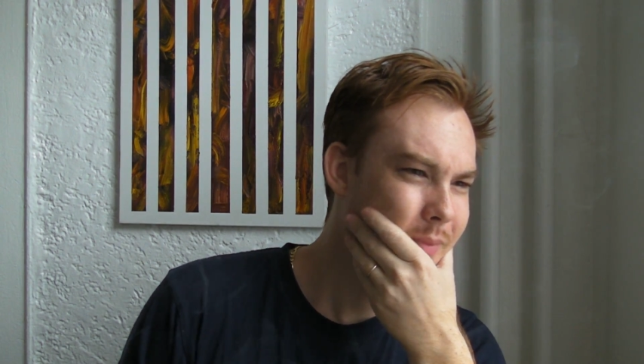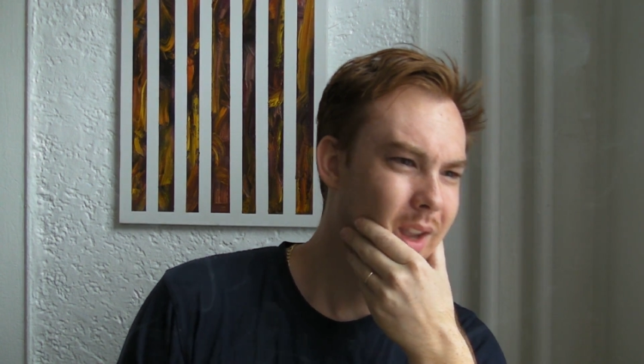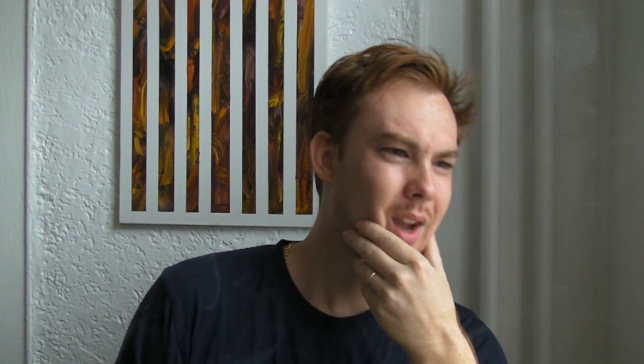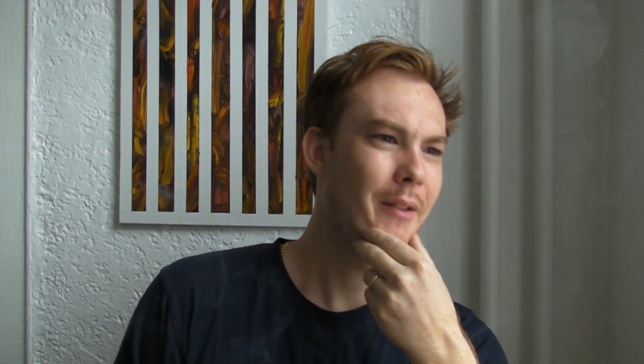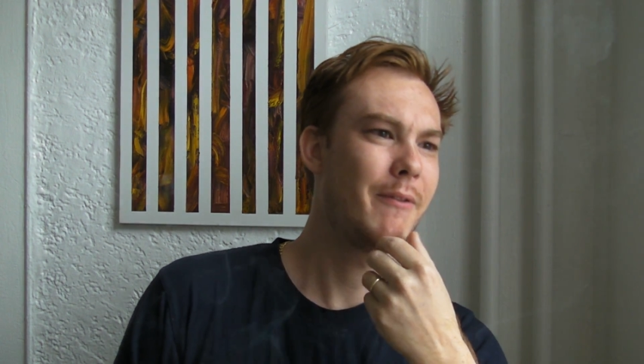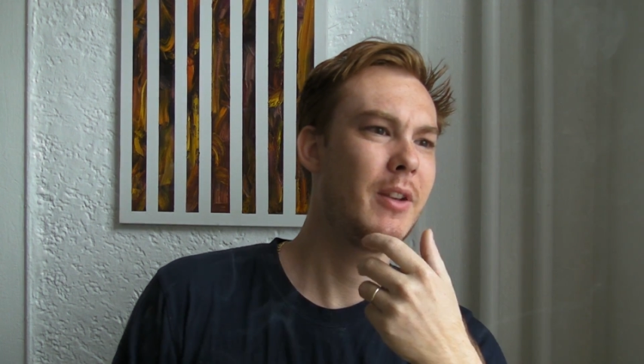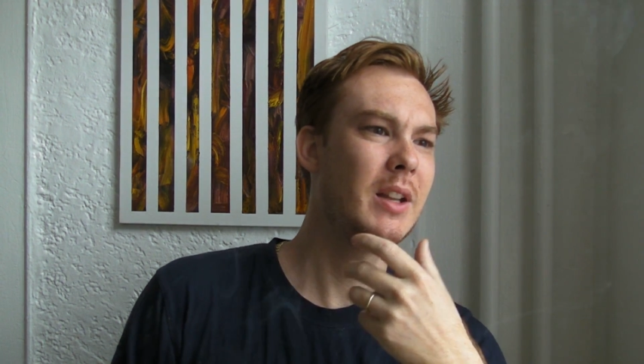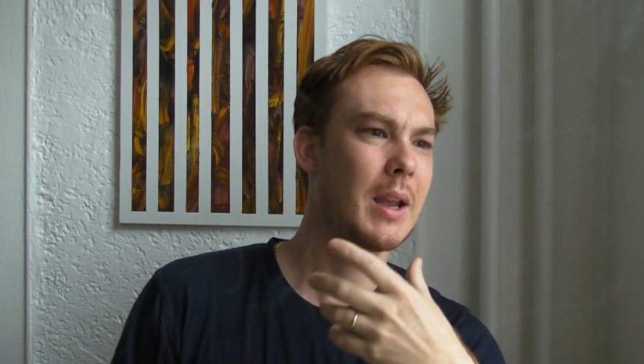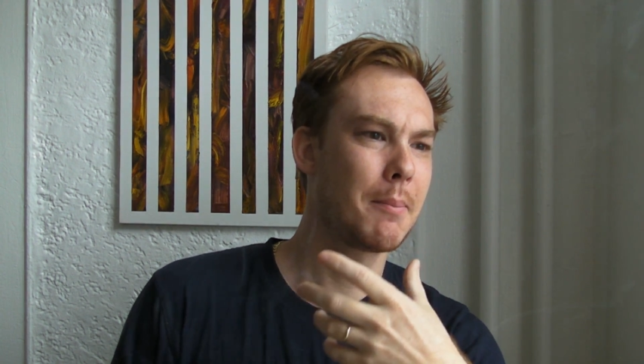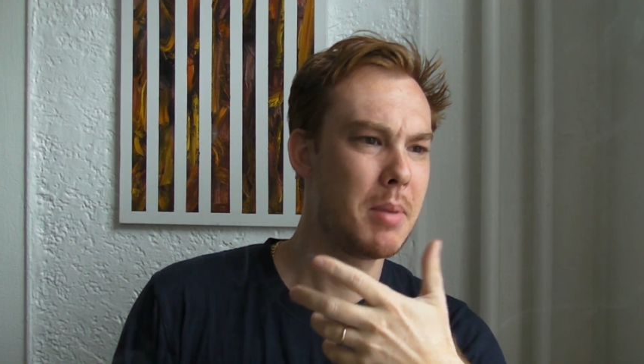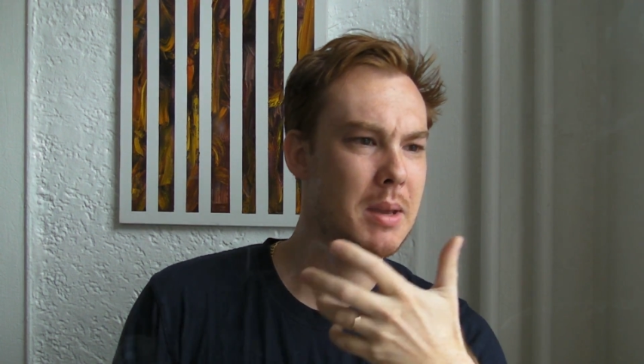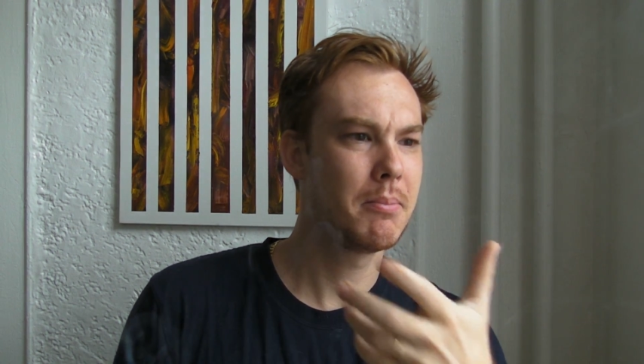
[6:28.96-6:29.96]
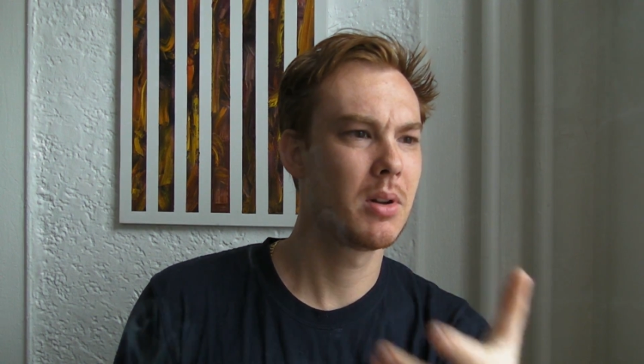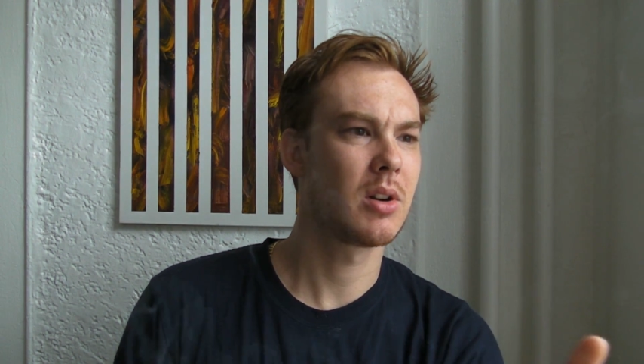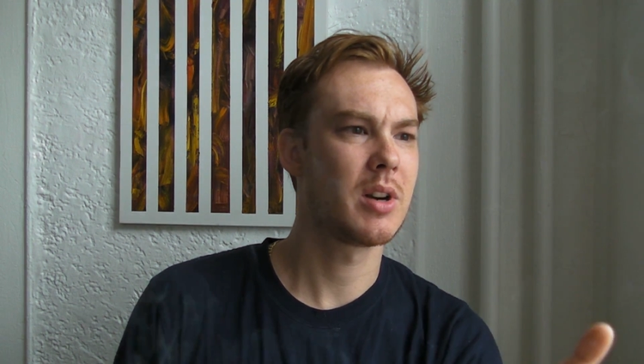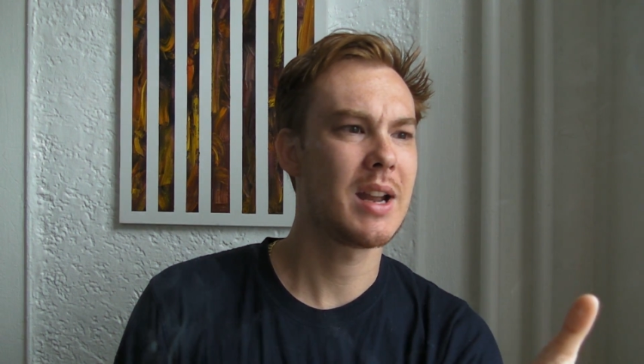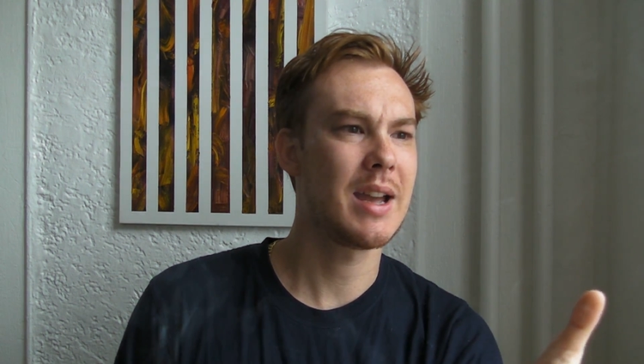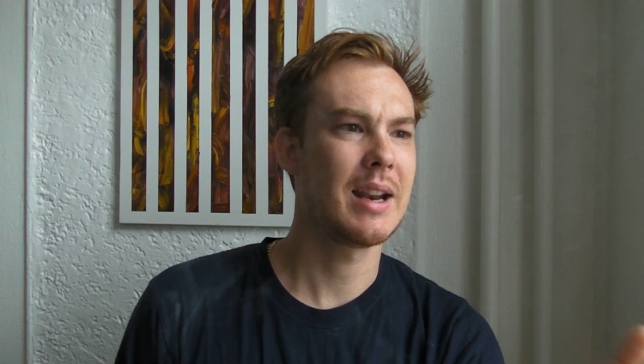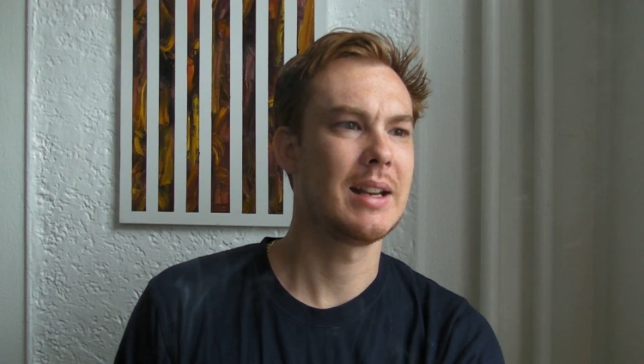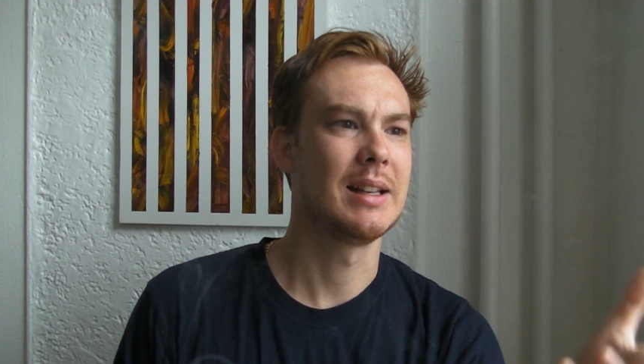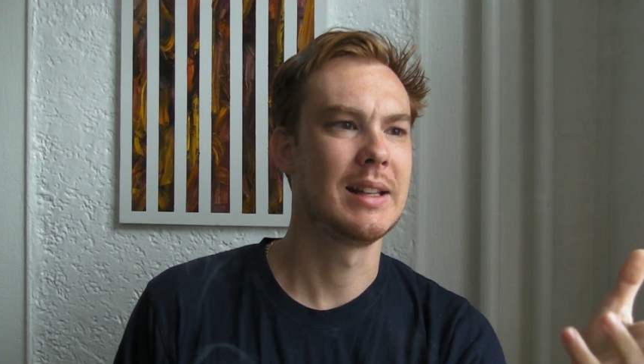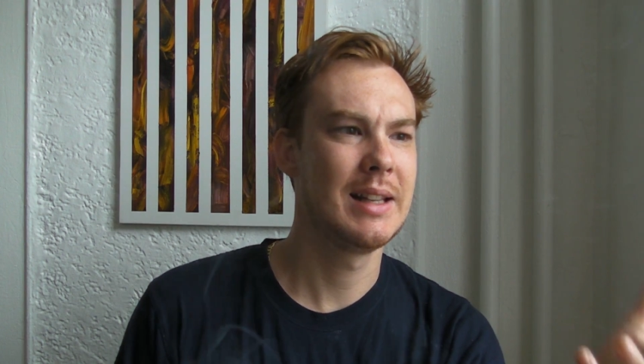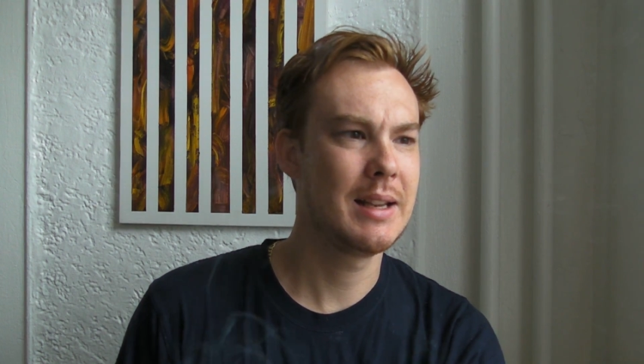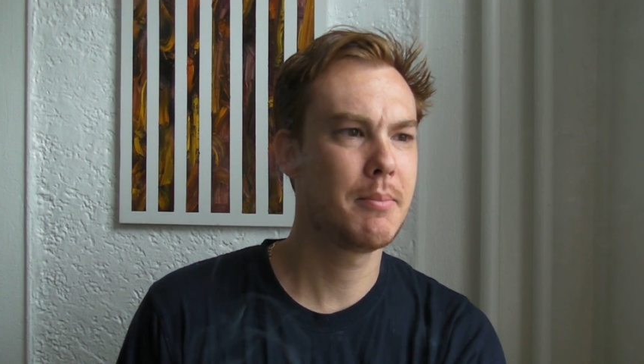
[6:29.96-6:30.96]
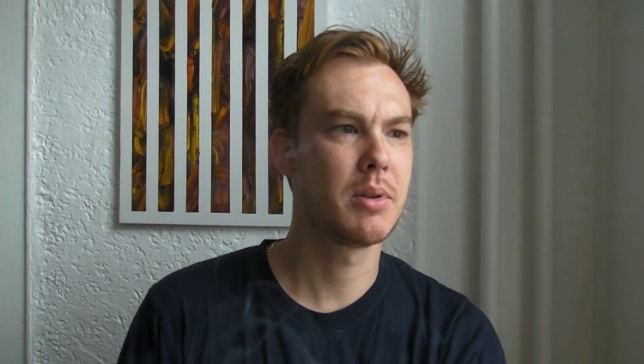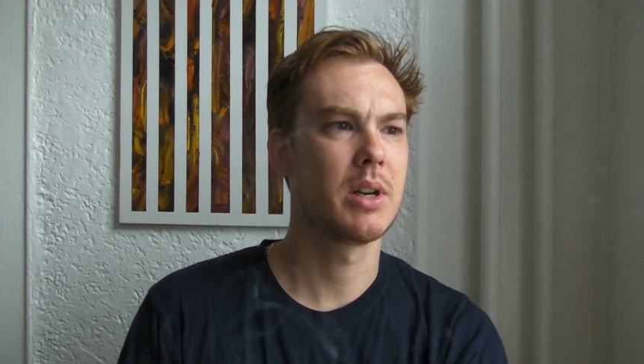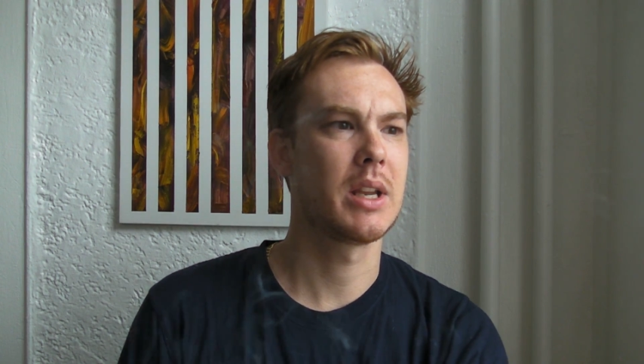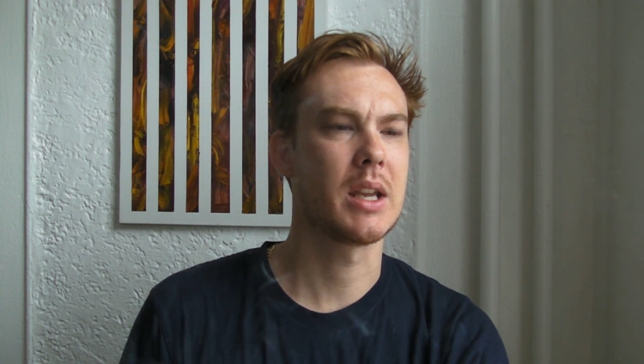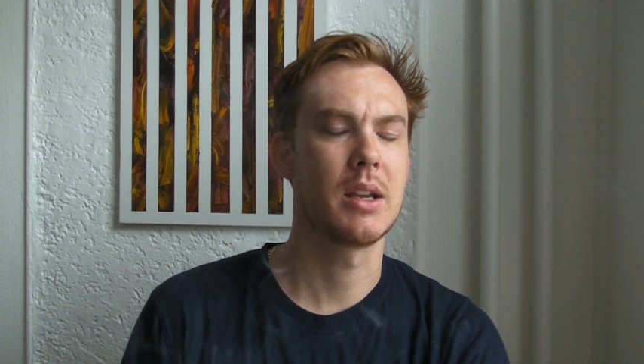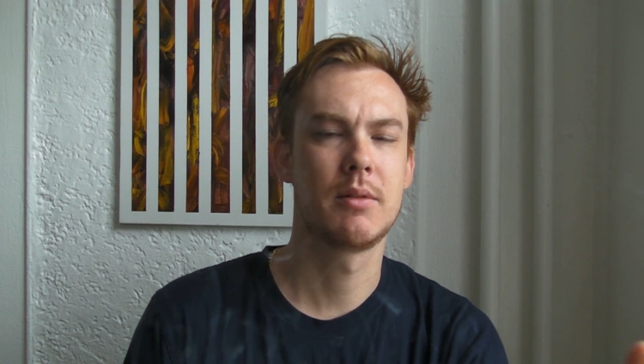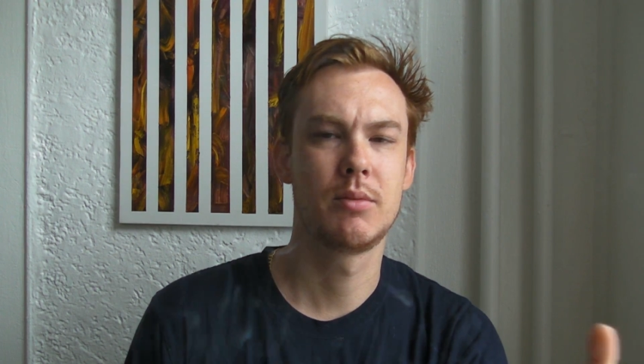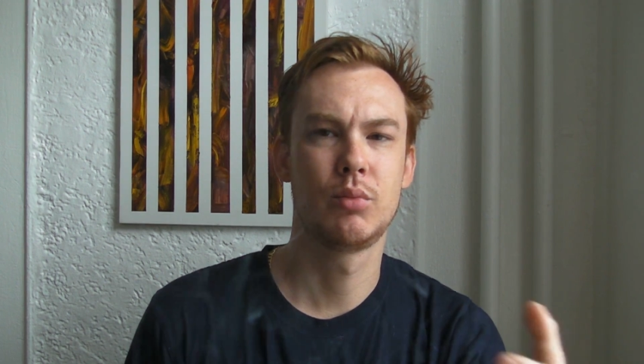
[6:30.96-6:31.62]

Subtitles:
I feel like people are not at liberty